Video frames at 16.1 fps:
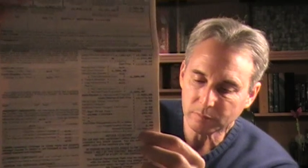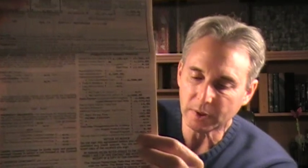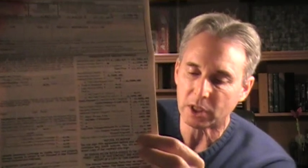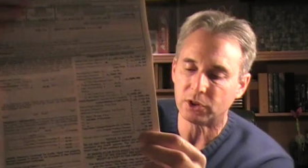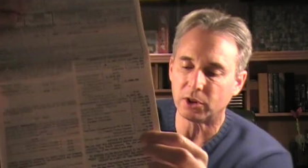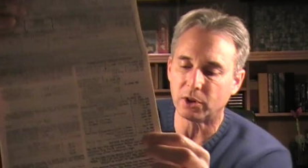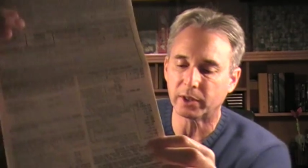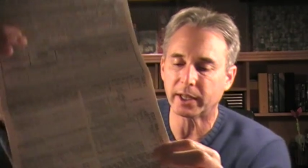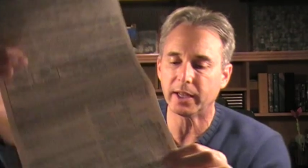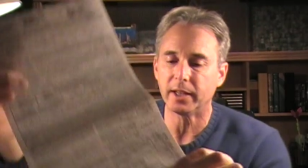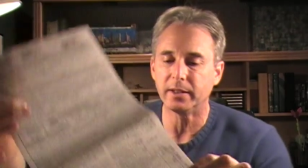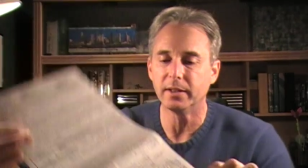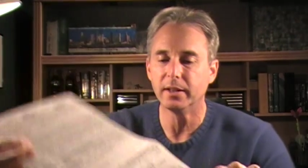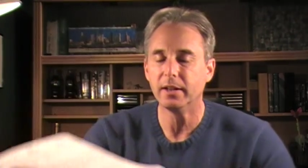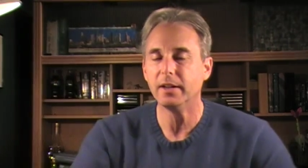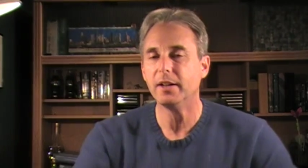so again,
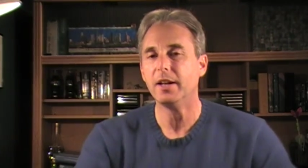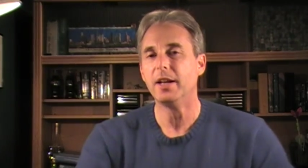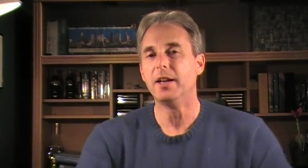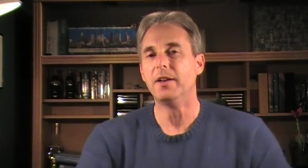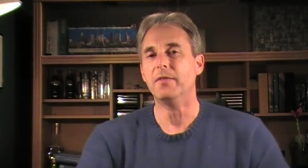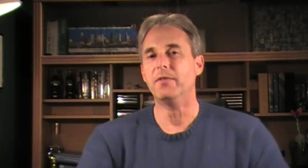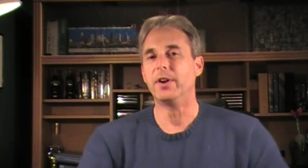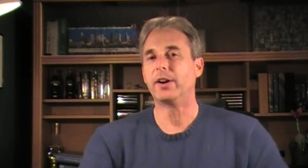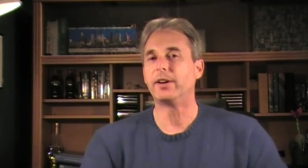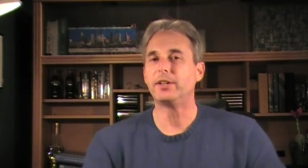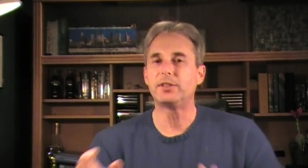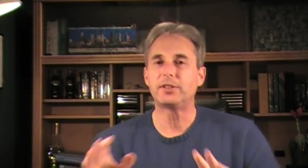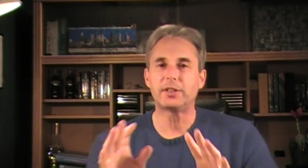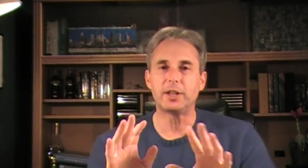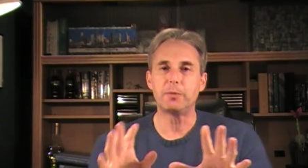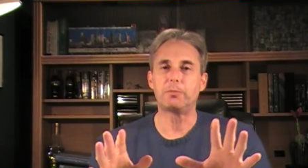very
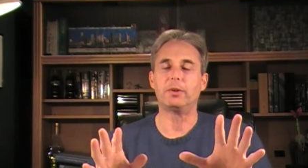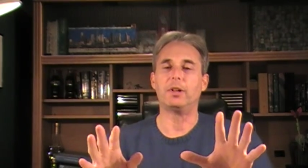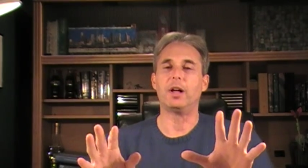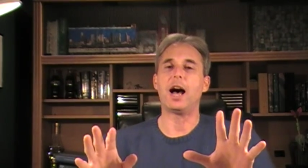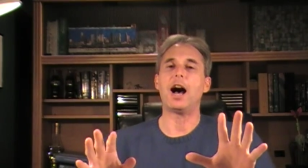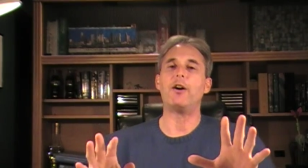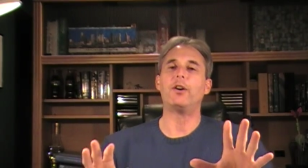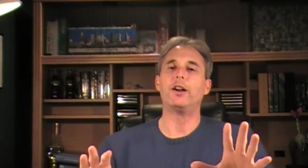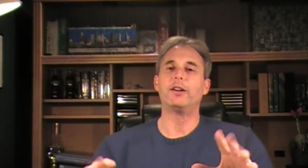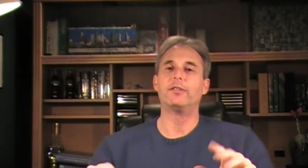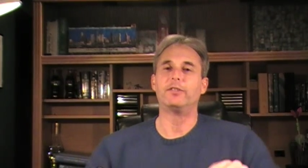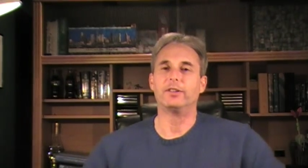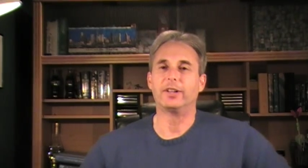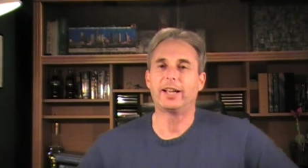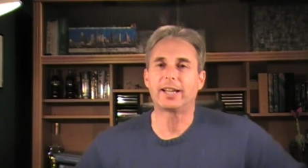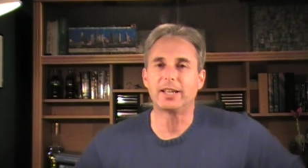simple.
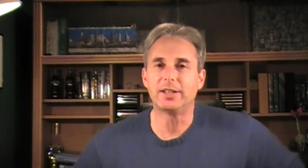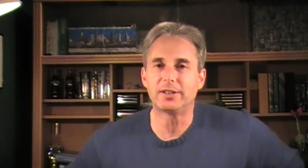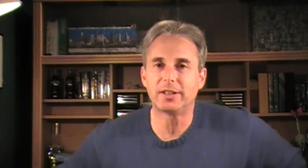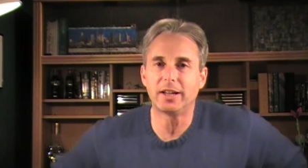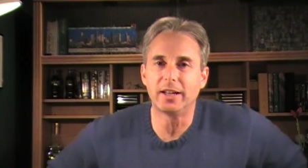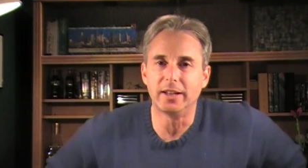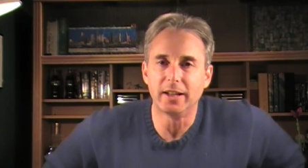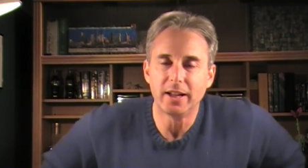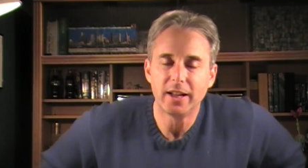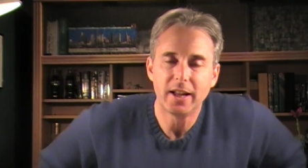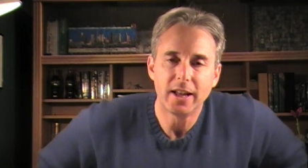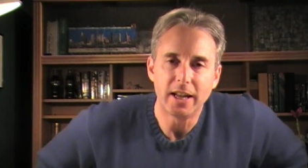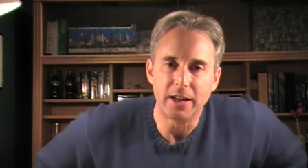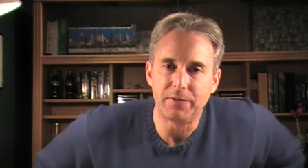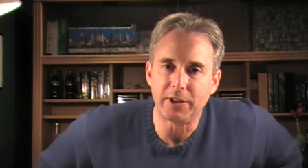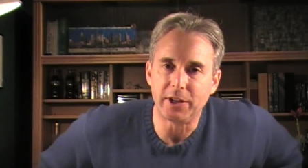However, like I said,
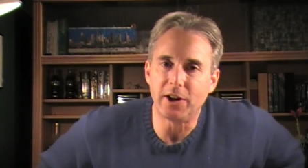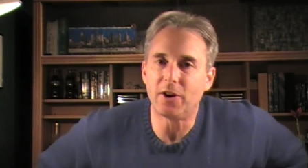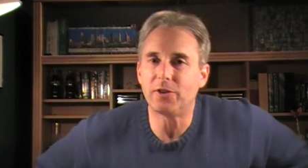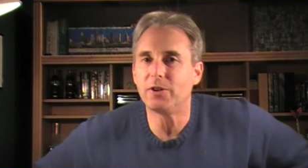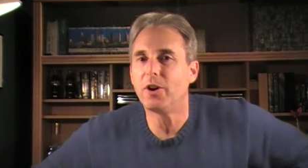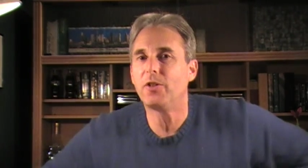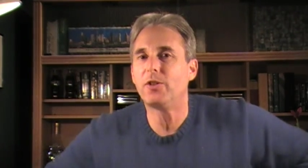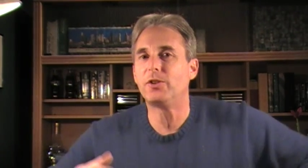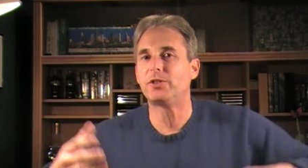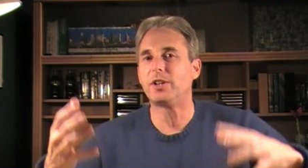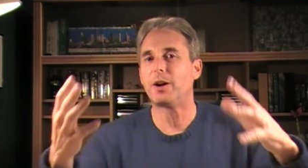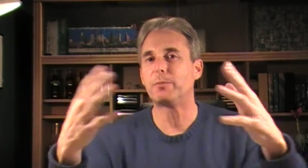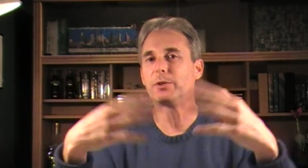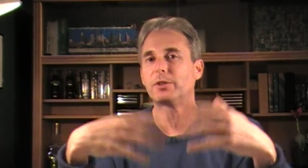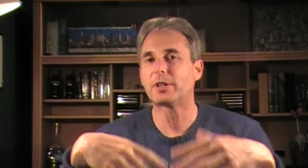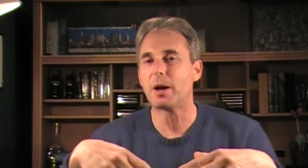if you don't know those
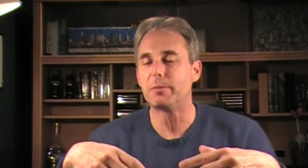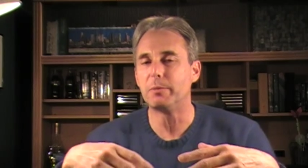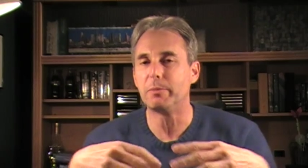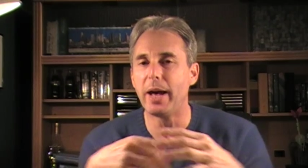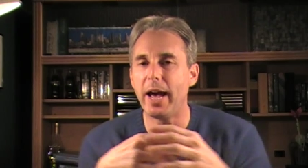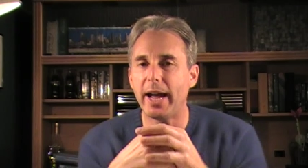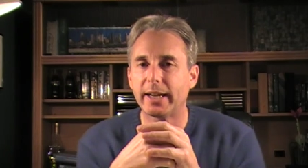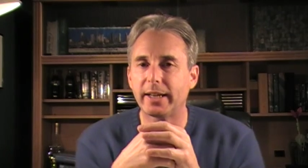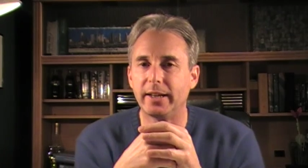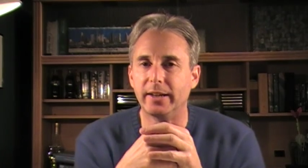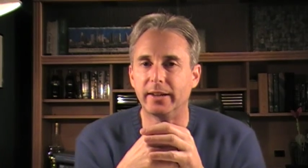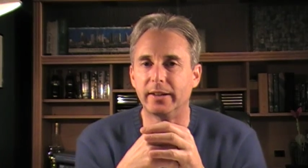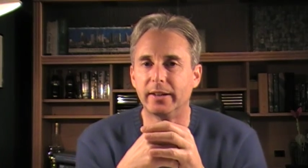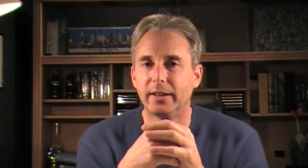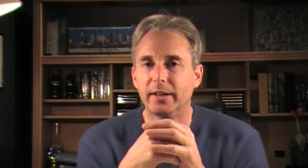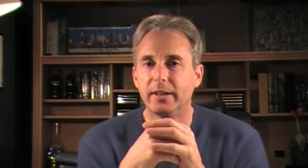numbers coming back
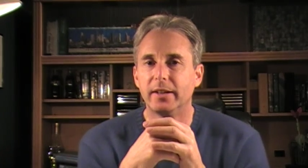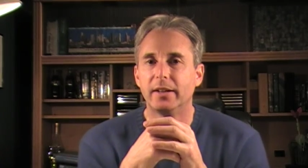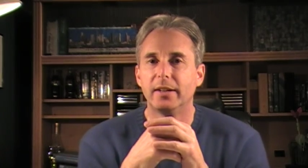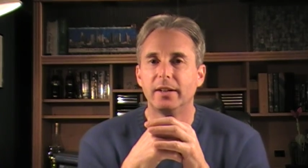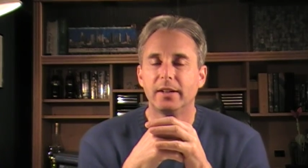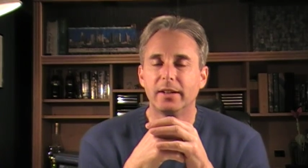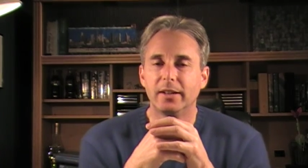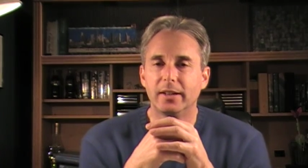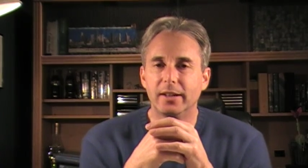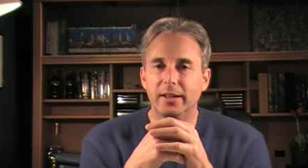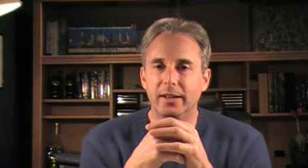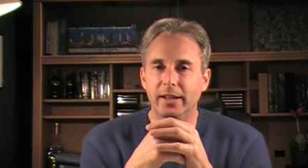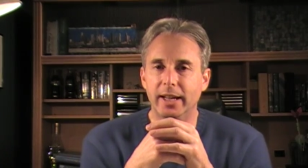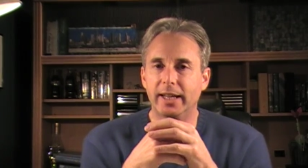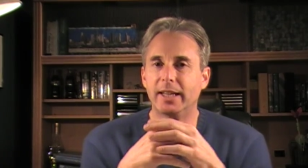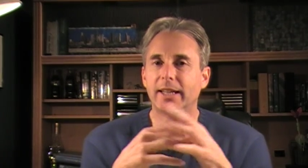here,
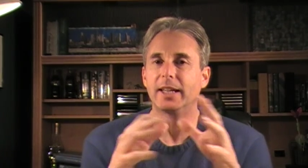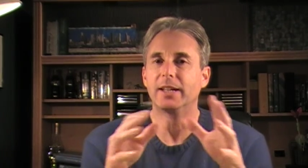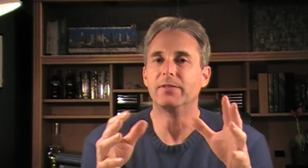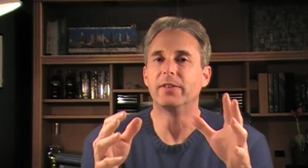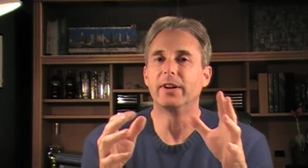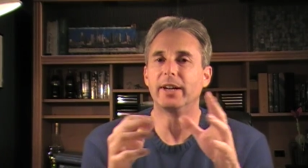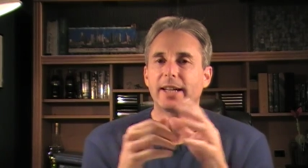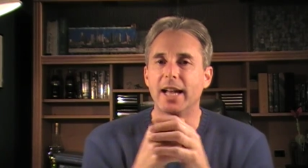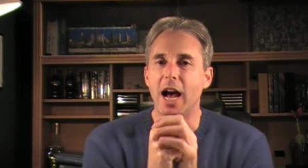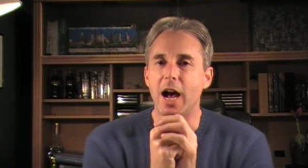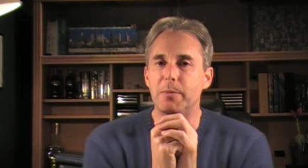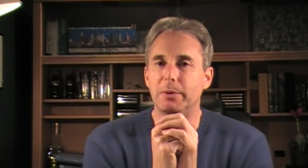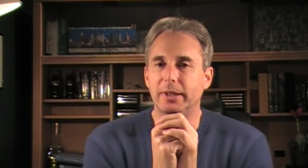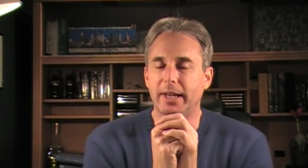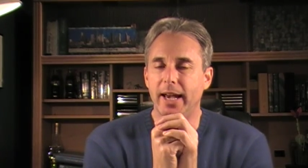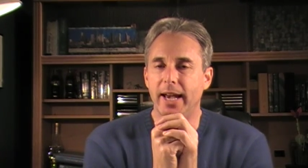it can get very
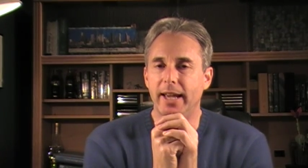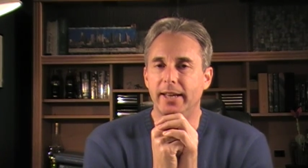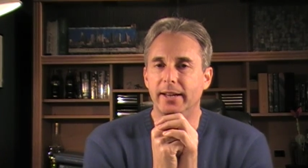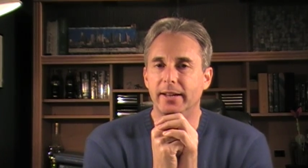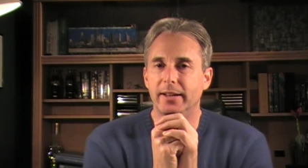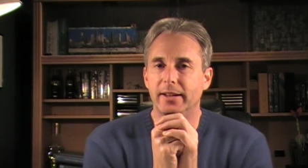complicated.